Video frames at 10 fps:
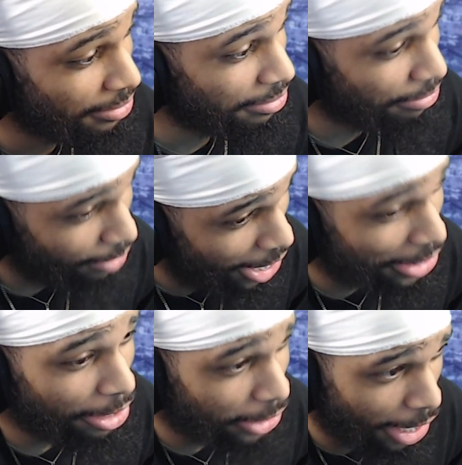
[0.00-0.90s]
And so begins
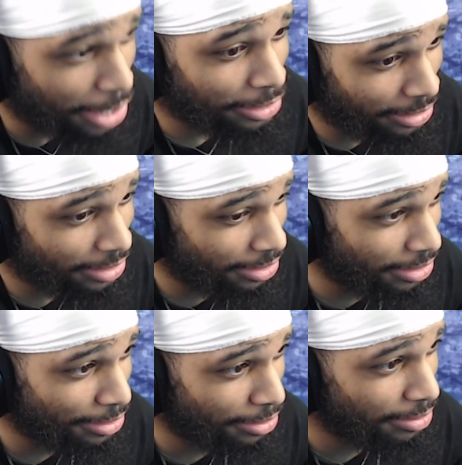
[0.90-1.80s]
the rise of Sung
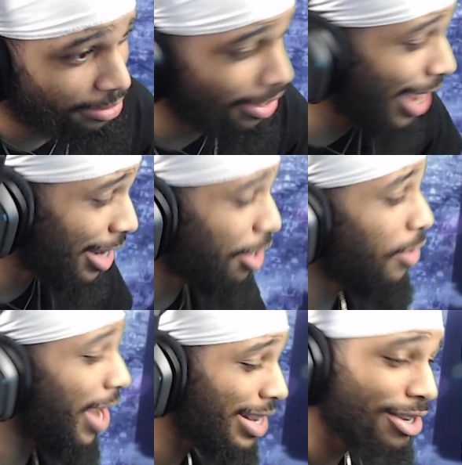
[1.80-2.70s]
Jin Woo.
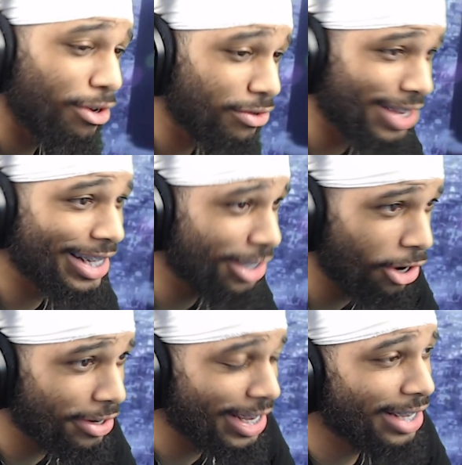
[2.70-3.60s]
I didn't know it was actually
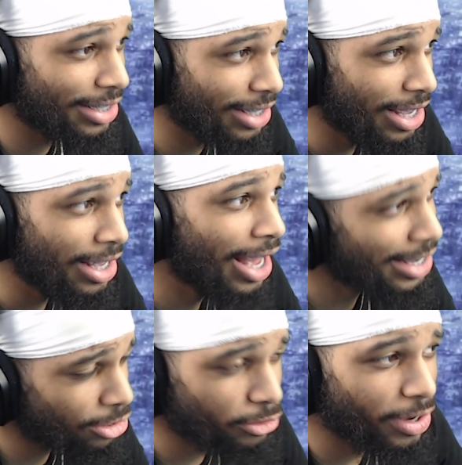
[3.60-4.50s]
on that, I
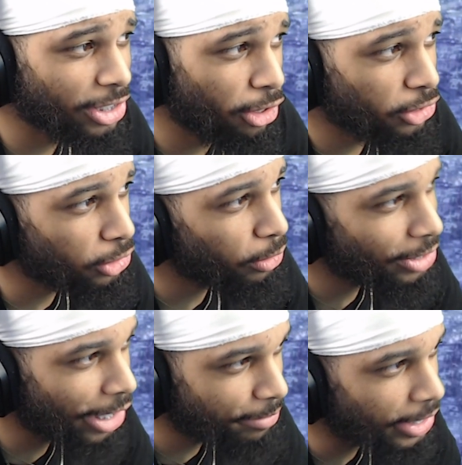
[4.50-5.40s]
guess that's why it's called Solo
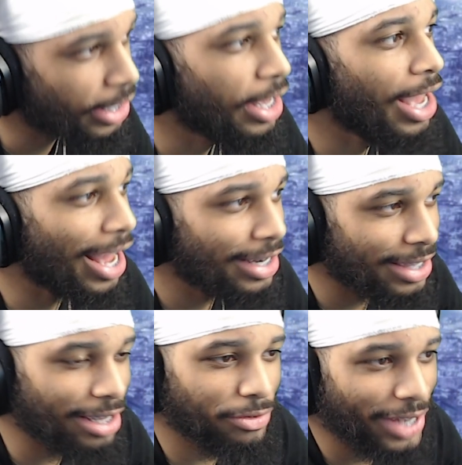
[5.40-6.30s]
Leveling. I didn't
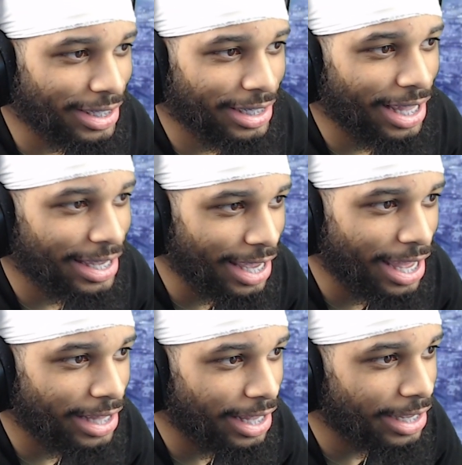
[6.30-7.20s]
think it was actually like,
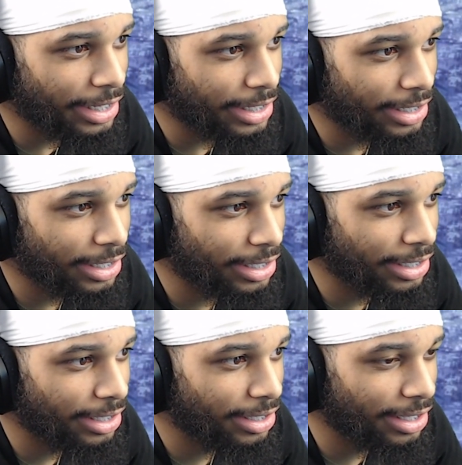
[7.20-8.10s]
like
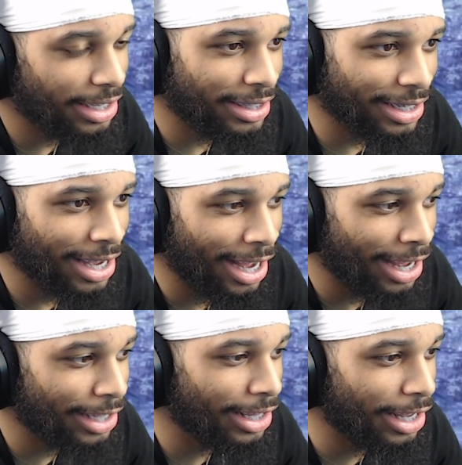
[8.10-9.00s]

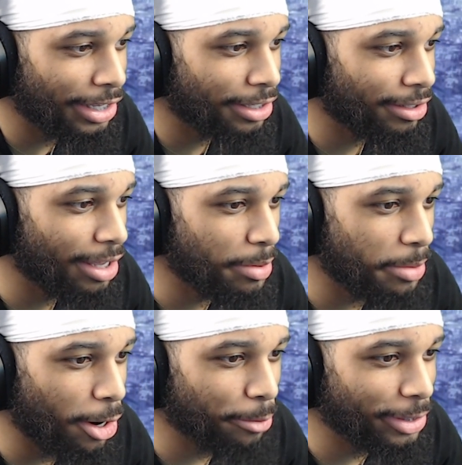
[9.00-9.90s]
Isekai, like
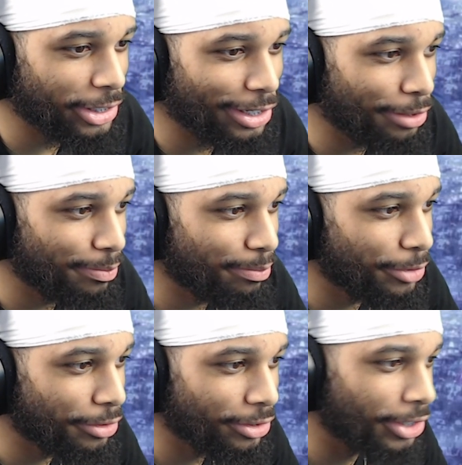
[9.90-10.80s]
MMORPG
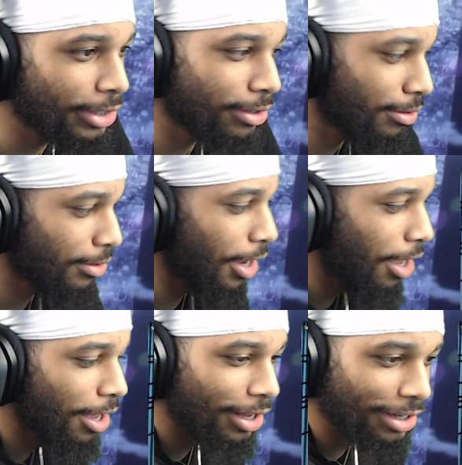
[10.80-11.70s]
bullshit.
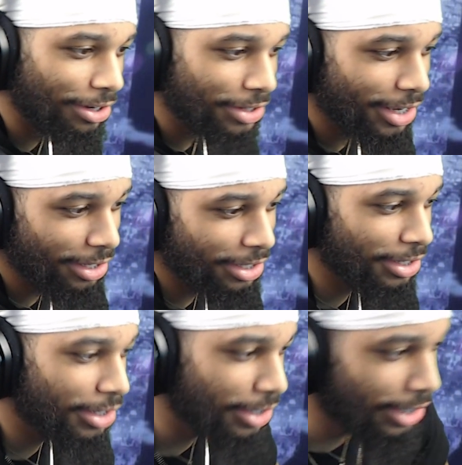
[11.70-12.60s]
From being a little
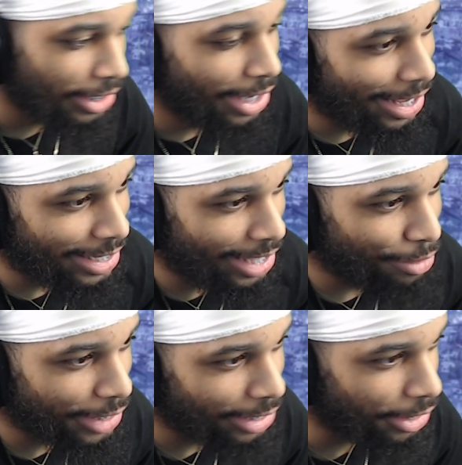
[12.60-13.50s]
baby man to
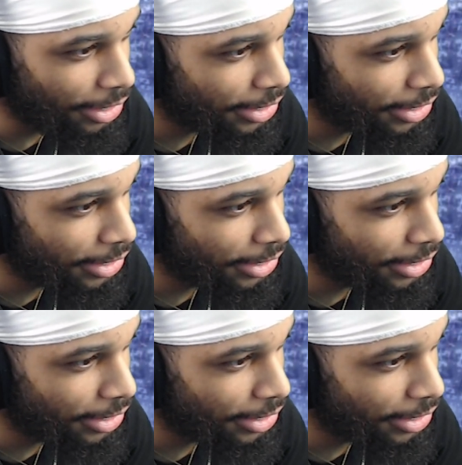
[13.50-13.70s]
becoming an